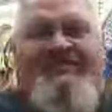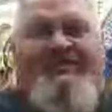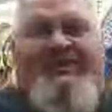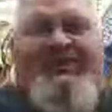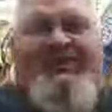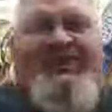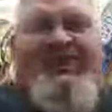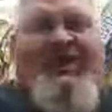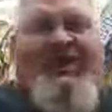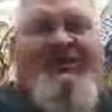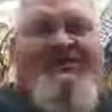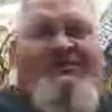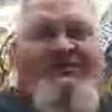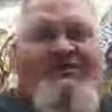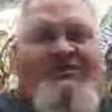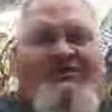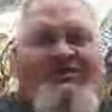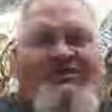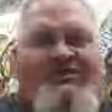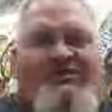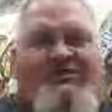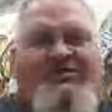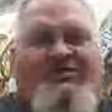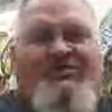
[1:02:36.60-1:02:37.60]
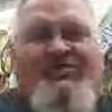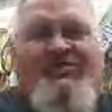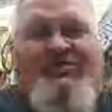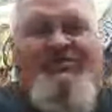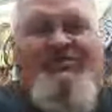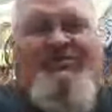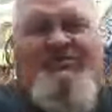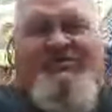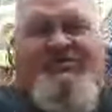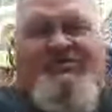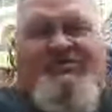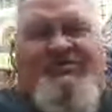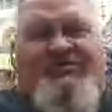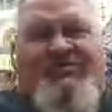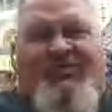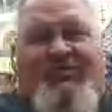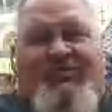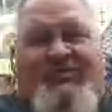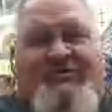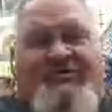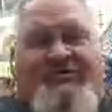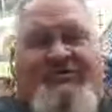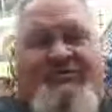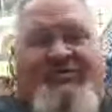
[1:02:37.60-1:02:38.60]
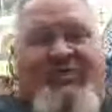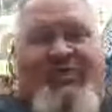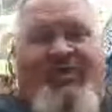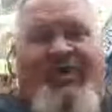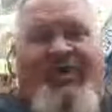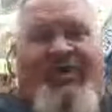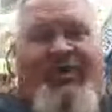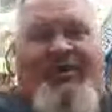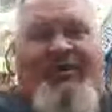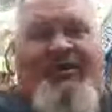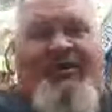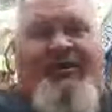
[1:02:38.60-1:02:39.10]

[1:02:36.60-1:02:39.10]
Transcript: in the Constitution, which is great.